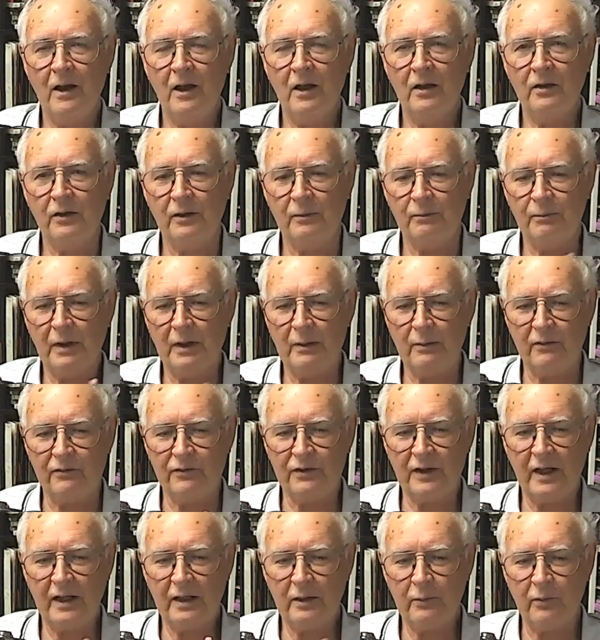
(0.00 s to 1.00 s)
that people have
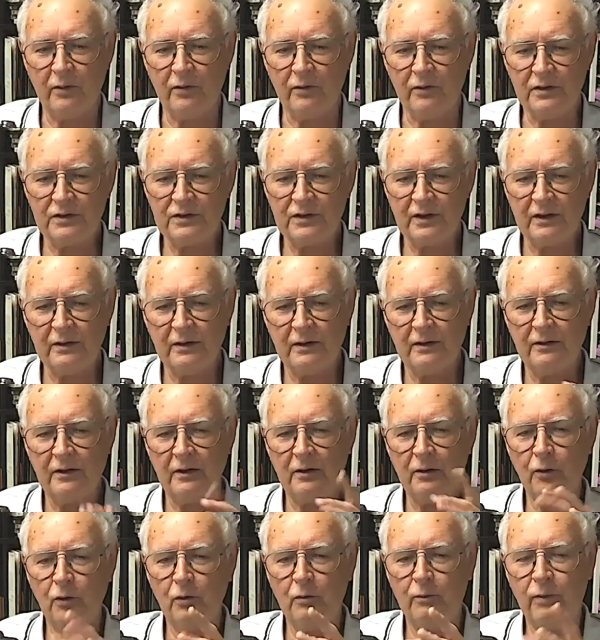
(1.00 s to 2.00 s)
taken with this, and the
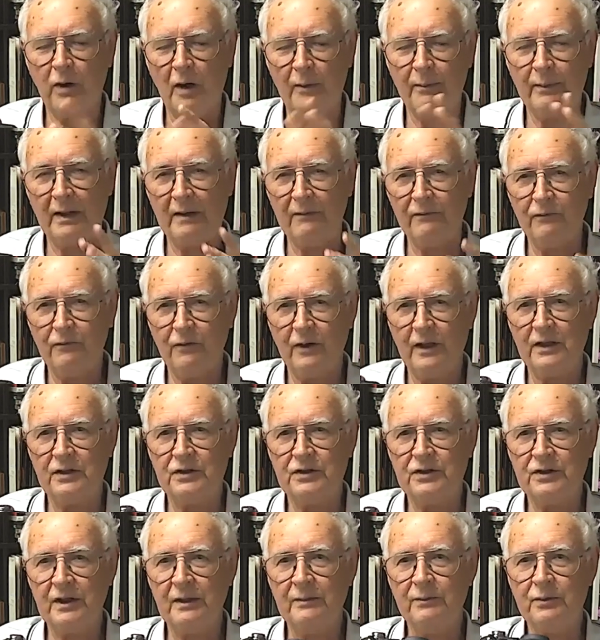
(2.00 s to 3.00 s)
little pop-up flash
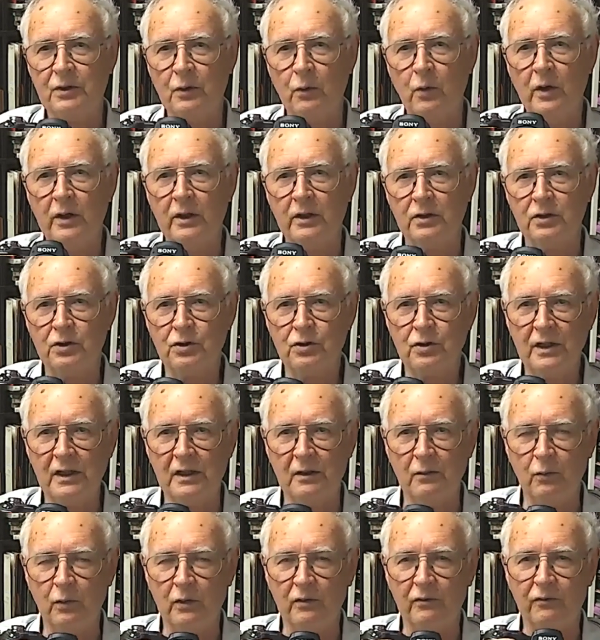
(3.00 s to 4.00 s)
seems to work a treat
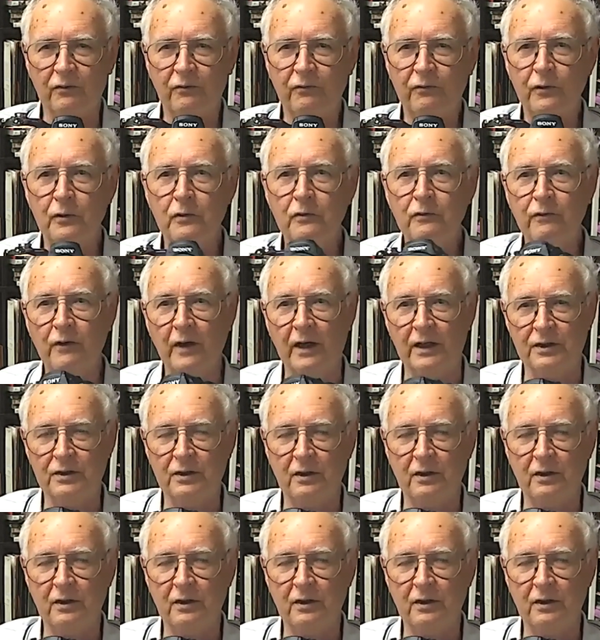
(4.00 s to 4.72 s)
with full flash